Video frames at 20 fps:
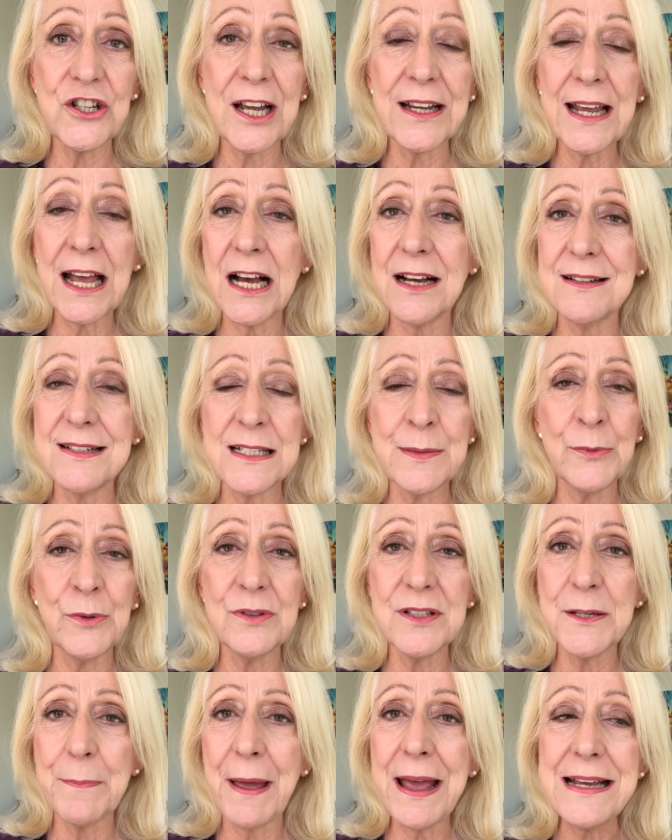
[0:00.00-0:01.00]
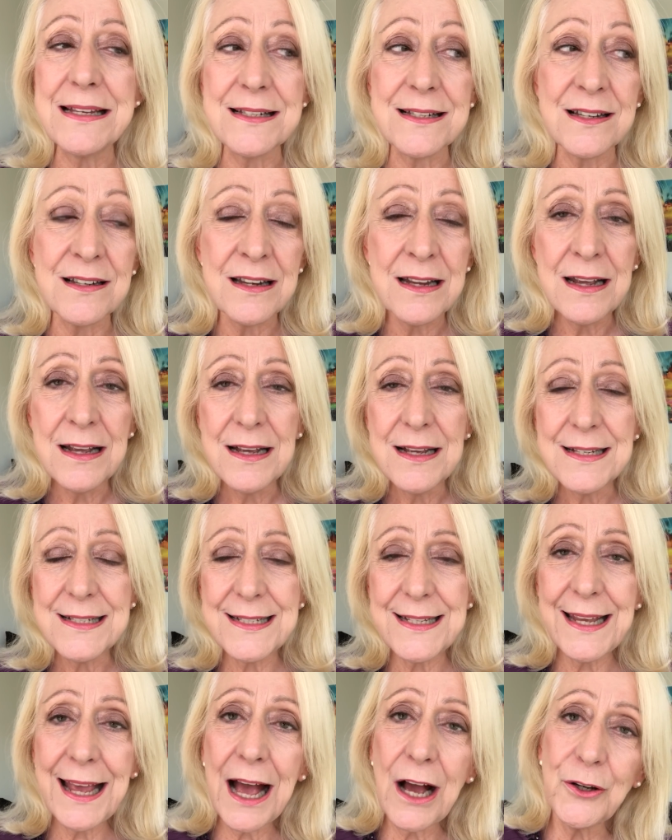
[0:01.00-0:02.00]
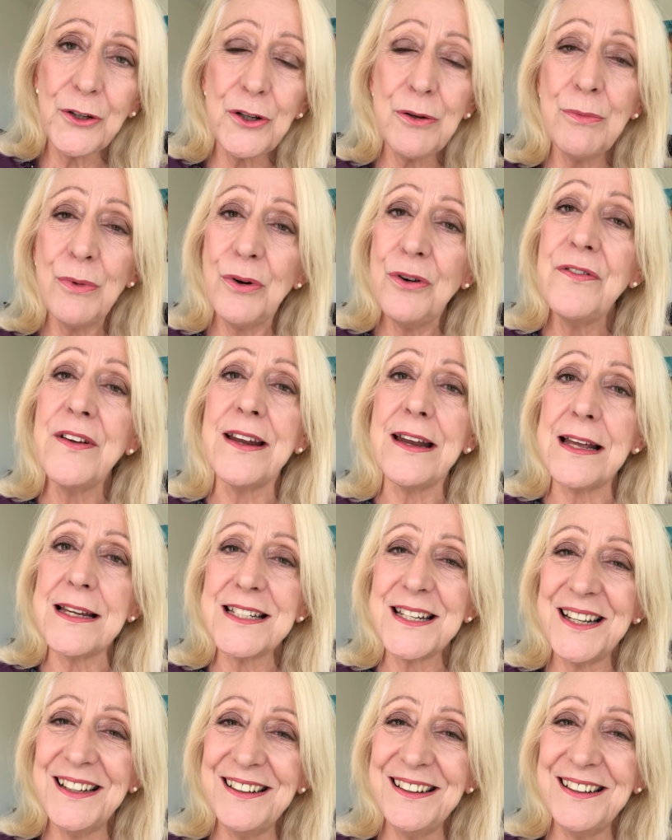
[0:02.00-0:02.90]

check out a small space and see how you move in it,